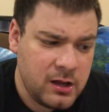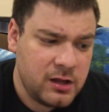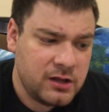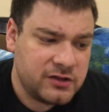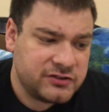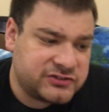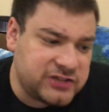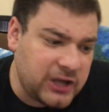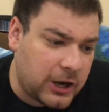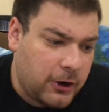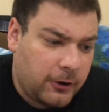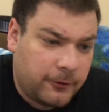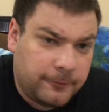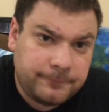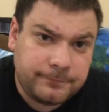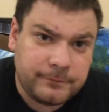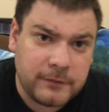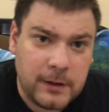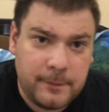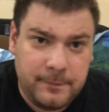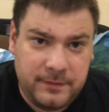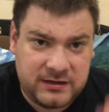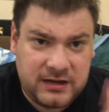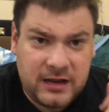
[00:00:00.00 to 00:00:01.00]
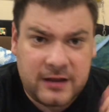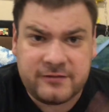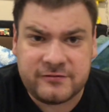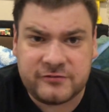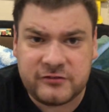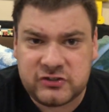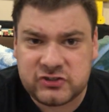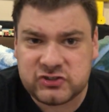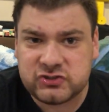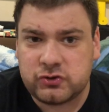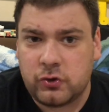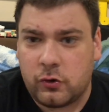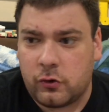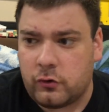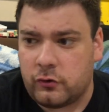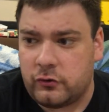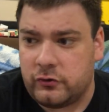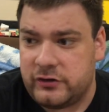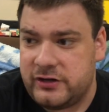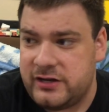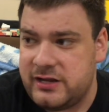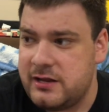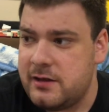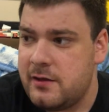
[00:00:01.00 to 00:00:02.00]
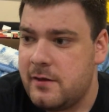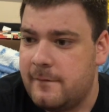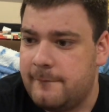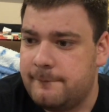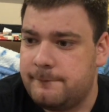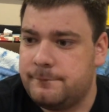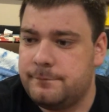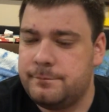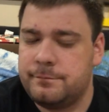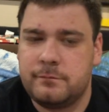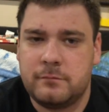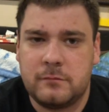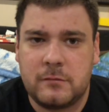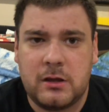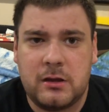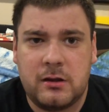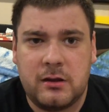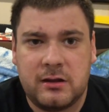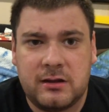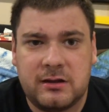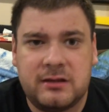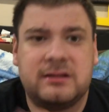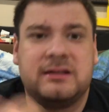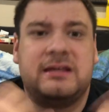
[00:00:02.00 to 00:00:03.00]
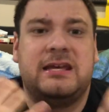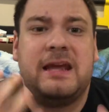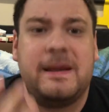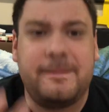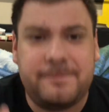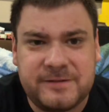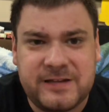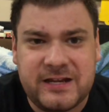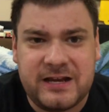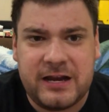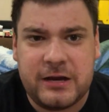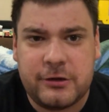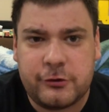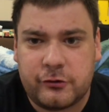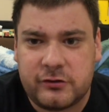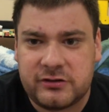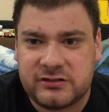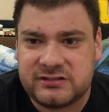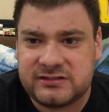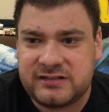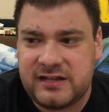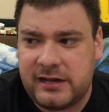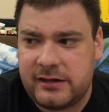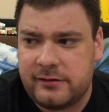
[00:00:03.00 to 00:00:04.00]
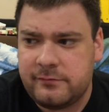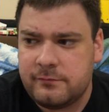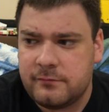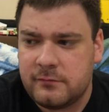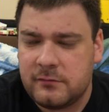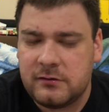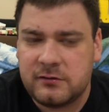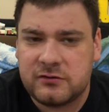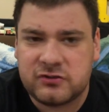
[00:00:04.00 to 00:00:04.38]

So, because the story keeps it interesting,